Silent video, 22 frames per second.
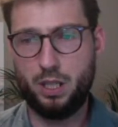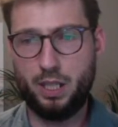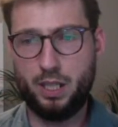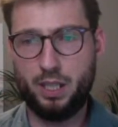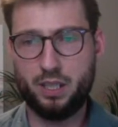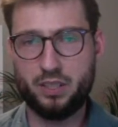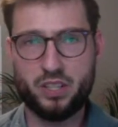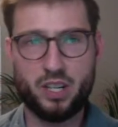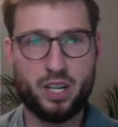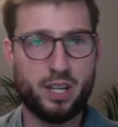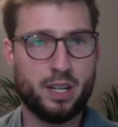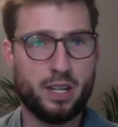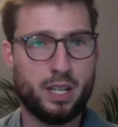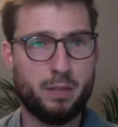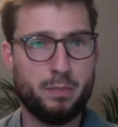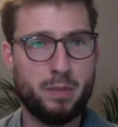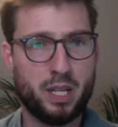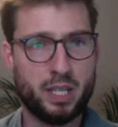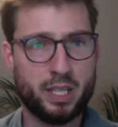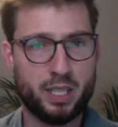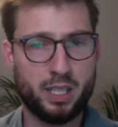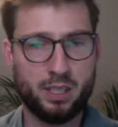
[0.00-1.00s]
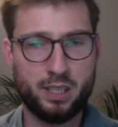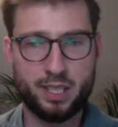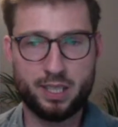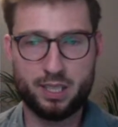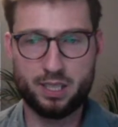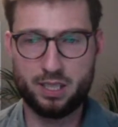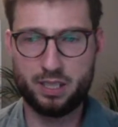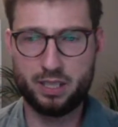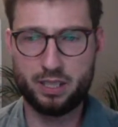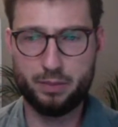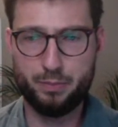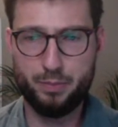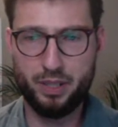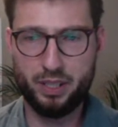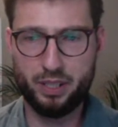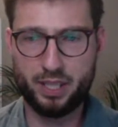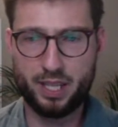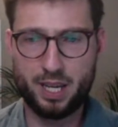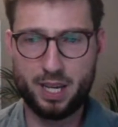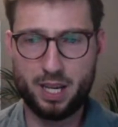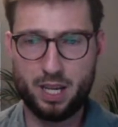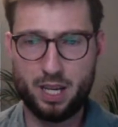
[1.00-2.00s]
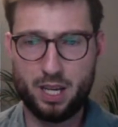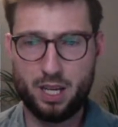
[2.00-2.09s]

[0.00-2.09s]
Sorry to hear about your illness and disability.